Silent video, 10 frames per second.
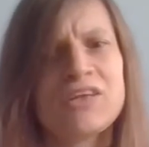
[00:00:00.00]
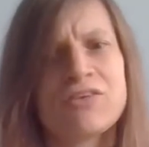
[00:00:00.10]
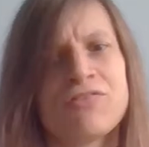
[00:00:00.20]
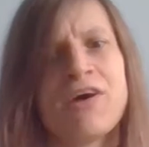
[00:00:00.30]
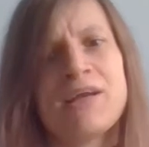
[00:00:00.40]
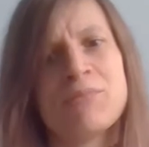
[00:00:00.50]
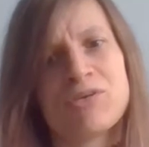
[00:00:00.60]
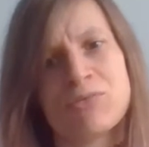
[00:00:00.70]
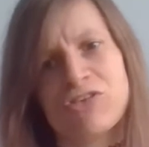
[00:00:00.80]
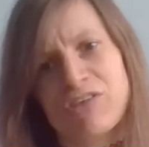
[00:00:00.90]
to find,
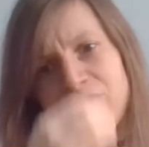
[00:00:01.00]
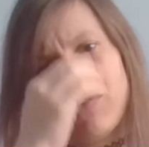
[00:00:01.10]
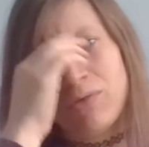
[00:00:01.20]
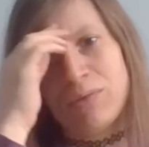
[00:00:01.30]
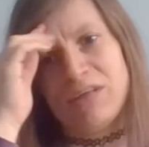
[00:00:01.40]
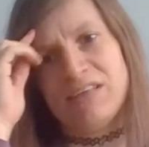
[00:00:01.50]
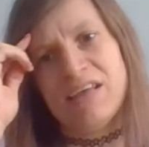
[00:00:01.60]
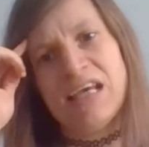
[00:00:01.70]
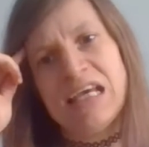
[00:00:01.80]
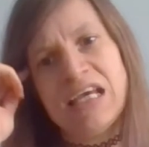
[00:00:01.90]
much more straightforward
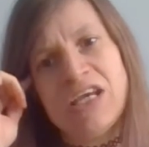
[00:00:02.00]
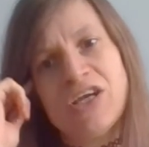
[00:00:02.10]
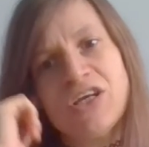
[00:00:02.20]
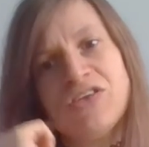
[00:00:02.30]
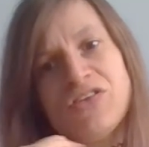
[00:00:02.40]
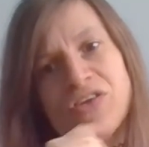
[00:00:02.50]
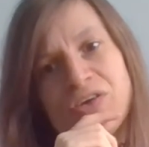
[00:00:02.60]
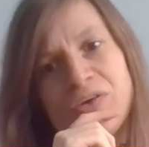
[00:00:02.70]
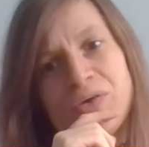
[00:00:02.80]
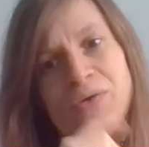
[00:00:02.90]

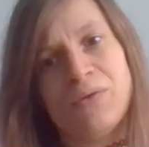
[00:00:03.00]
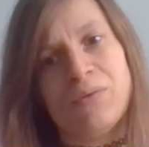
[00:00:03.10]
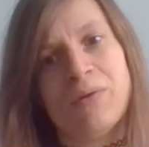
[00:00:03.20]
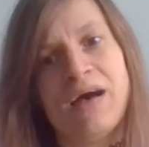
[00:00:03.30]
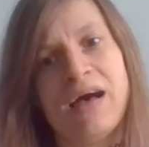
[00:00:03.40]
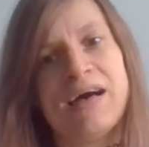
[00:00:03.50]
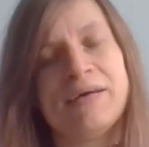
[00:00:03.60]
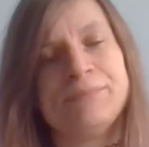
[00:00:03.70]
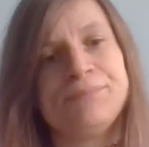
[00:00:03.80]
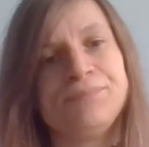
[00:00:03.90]
to
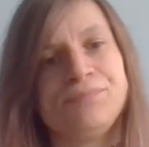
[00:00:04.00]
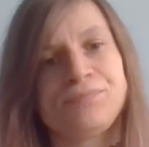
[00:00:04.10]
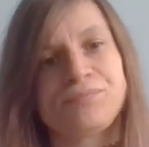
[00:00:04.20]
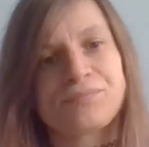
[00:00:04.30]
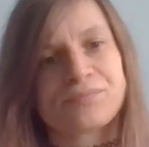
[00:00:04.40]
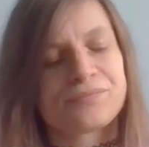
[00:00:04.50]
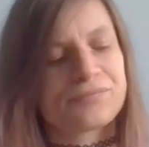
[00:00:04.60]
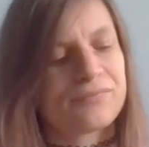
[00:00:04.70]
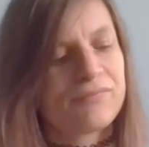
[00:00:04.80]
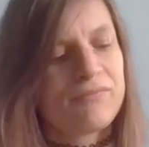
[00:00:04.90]
um,
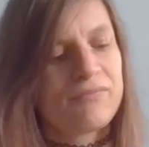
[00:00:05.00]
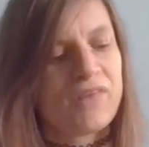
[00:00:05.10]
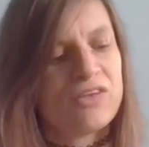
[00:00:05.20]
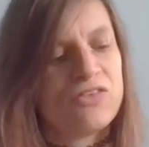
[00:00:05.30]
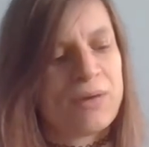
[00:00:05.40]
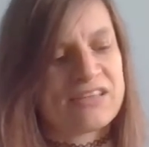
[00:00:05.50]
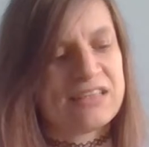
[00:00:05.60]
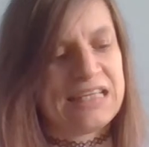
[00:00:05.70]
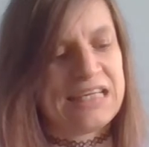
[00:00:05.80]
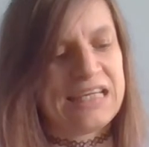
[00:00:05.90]
to
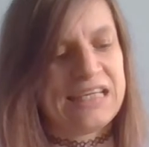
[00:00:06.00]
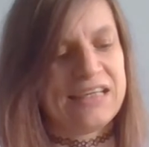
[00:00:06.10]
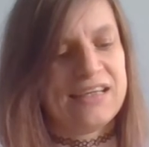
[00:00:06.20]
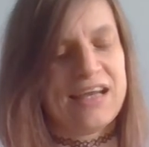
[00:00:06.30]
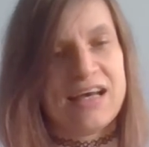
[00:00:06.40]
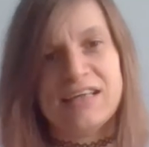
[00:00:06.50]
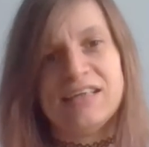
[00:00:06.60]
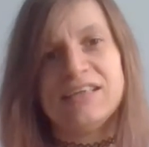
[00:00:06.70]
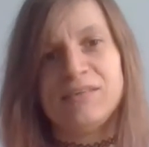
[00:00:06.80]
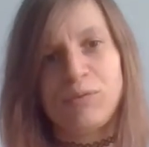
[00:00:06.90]
actually
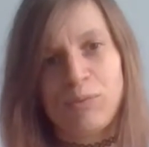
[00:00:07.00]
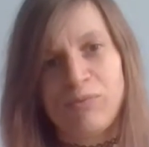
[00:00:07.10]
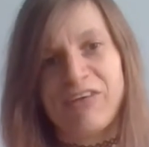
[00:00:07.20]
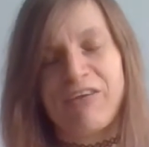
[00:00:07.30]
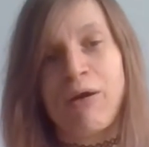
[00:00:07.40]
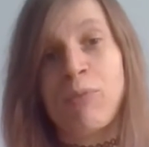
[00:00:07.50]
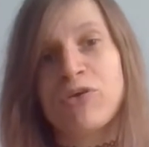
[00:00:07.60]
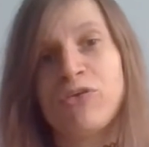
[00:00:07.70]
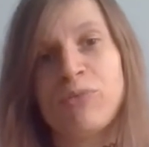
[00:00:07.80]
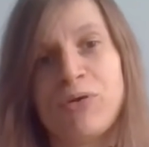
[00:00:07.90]
uh, figure out
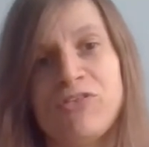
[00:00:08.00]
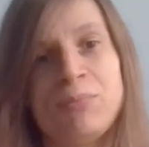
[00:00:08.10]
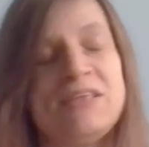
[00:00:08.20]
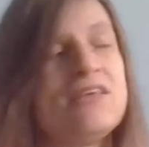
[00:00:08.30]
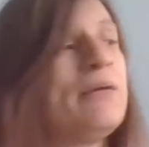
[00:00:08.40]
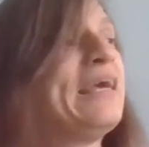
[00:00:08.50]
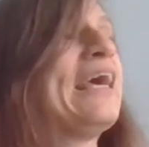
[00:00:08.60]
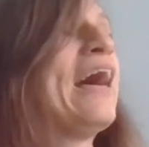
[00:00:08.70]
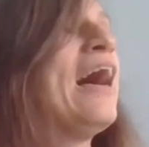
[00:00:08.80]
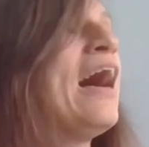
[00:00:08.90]
what you're supposed to be
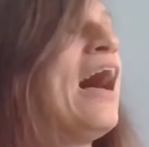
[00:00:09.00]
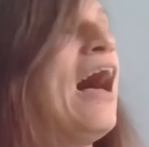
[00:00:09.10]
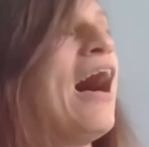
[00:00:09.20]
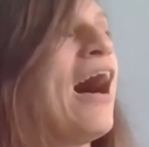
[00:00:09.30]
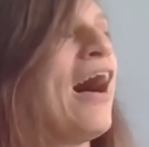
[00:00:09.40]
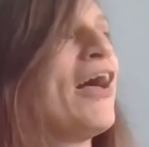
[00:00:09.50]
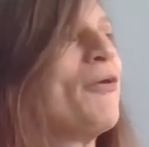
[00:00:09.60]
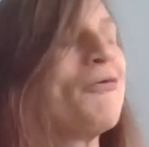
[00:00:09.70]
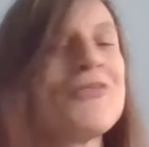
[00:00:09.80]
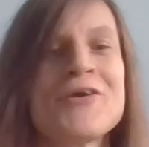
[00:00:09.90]
doing. I
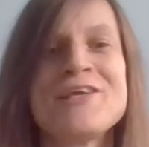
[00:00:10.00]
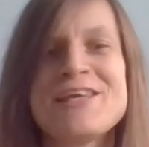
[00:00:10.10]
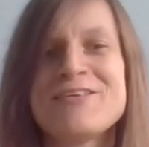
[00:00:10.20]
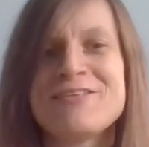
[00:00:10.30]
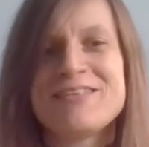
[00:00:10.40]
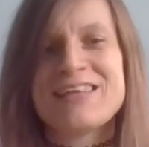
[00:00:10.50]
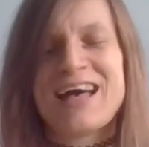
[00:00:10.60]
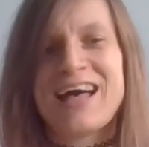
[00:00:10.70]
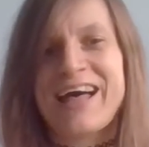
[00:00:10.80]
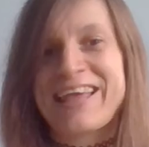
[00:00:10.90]
also used
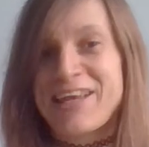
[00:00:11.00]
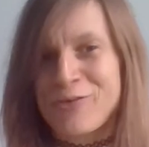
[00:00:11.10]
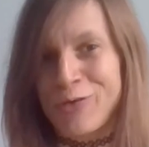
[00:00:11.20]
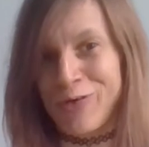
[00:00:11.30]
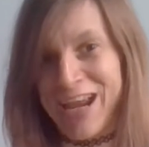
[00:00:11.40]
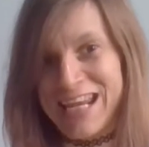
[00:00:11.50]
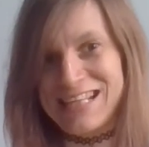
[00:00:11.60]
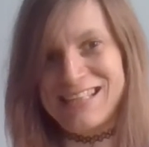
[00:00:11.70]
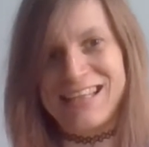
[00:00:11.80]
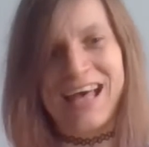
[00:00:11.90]
uh, Kindle
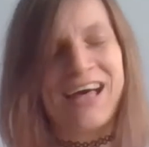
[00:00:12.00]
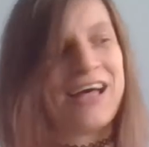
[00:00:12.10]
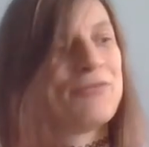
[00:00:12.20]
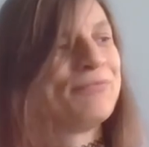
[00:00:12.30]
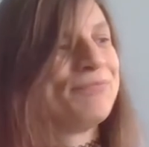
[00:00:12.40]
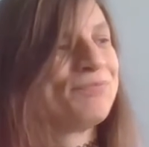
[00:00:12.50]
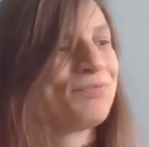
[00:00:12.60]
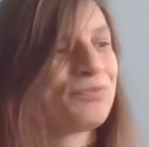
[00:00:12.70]
Create, um,